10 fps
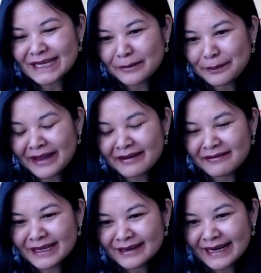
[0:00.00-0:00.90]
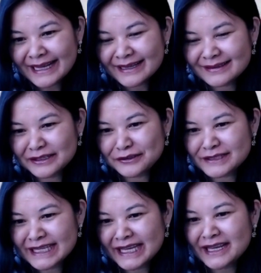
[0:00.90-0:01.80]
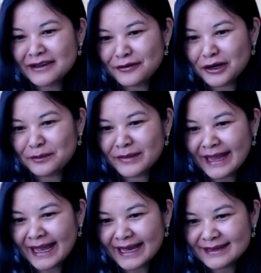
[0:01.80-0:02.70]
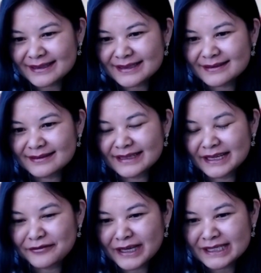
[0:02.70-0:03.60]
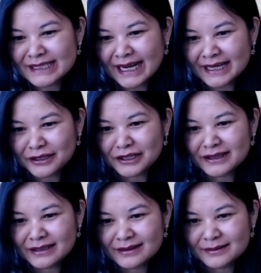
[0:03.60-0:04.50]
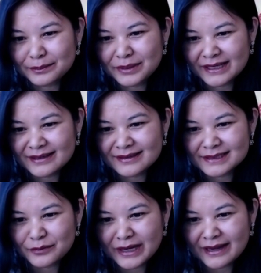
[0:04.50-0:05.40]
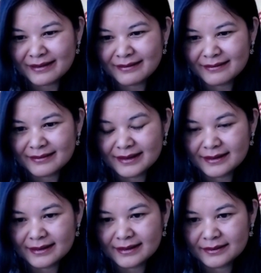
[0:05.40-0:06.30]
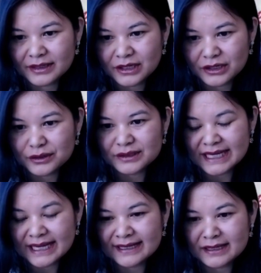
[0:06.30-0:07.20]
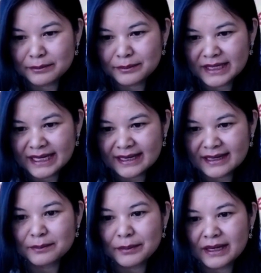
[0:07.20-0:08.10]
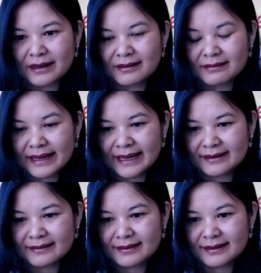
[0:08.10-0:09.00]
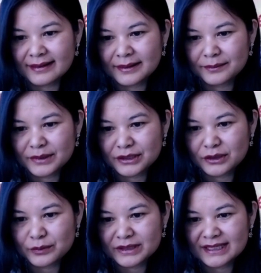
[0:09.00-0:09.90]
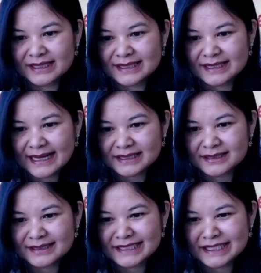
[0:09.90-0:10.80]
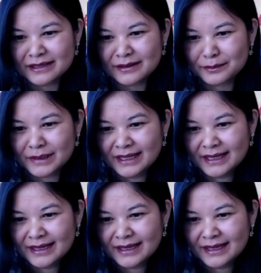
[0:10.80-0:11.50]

But comparing, seeing from that event, I thought the players were good and in par and, with the international team.